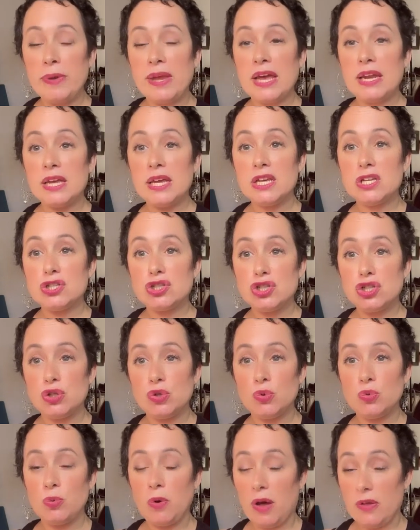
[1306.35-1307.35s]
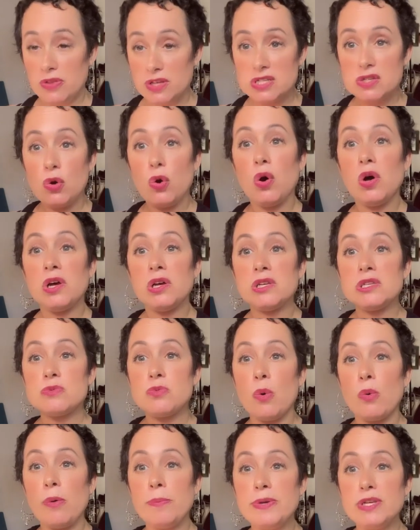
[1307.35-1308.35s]
We'll be getting into, on these
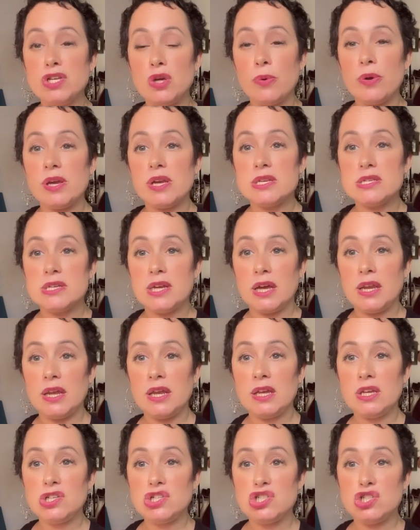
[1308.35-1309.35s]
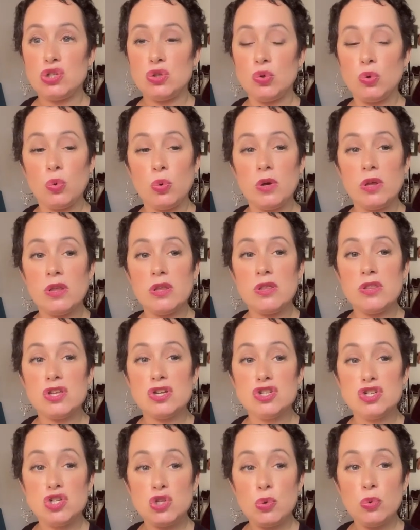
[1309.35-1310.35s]
calls, what we'll be doing is getting into
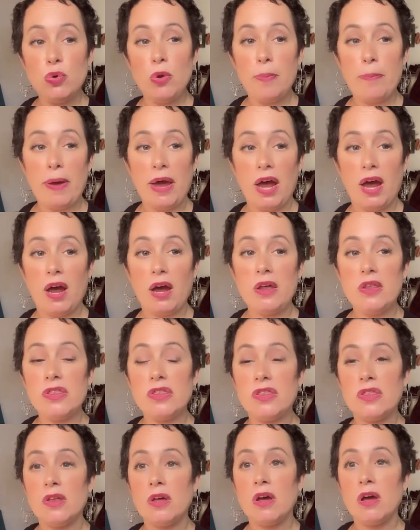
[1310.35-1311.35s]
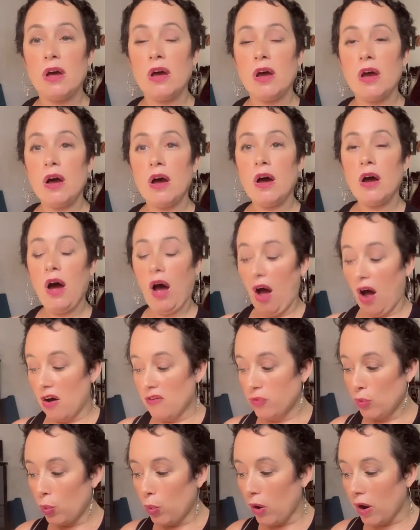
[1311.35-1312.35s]
the dual path
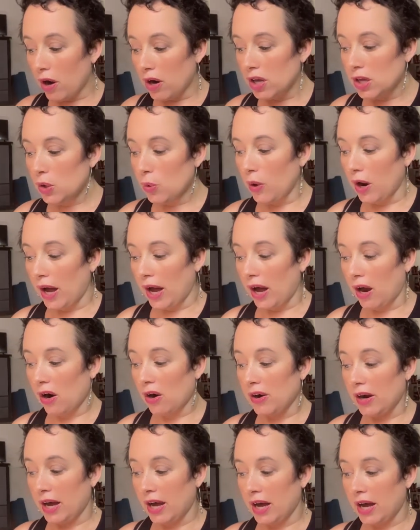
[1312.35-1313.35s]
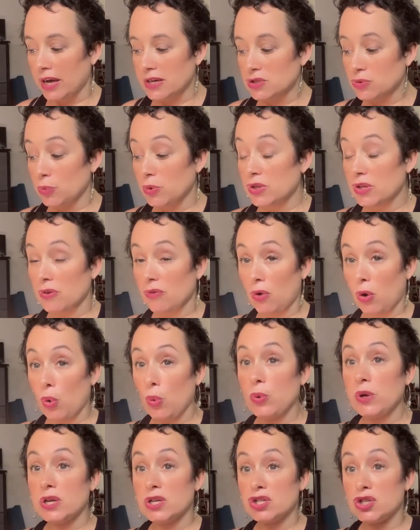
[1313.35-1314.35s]
of where you are at with your
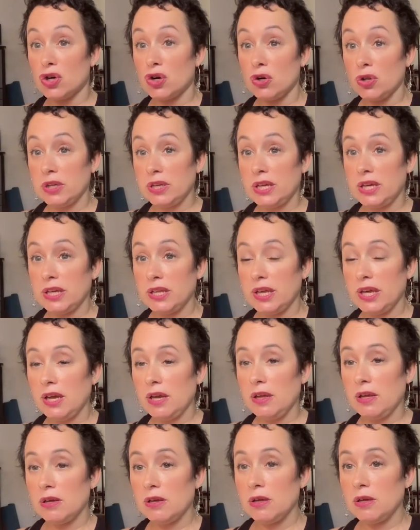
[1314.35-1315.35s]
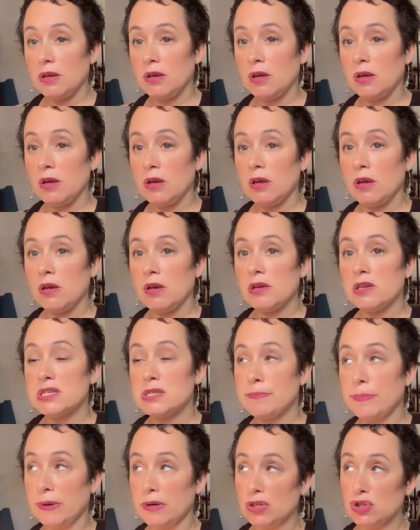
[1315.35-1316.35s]
own internal healing,
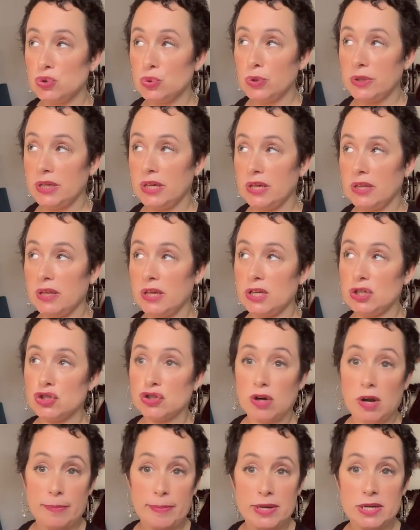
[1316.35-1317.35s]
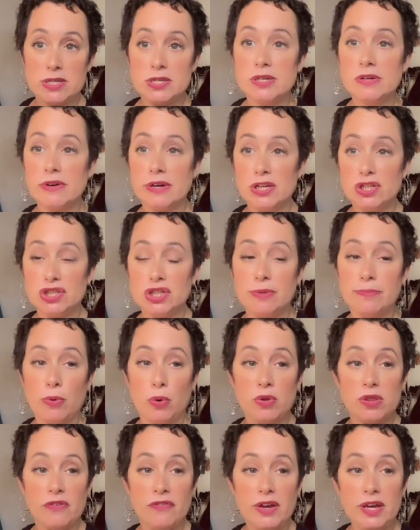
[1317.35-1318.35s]
spiritual healing, trauma
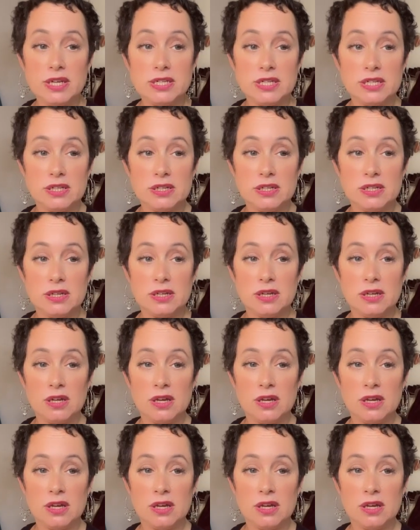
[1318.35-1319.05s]
integration, both of it.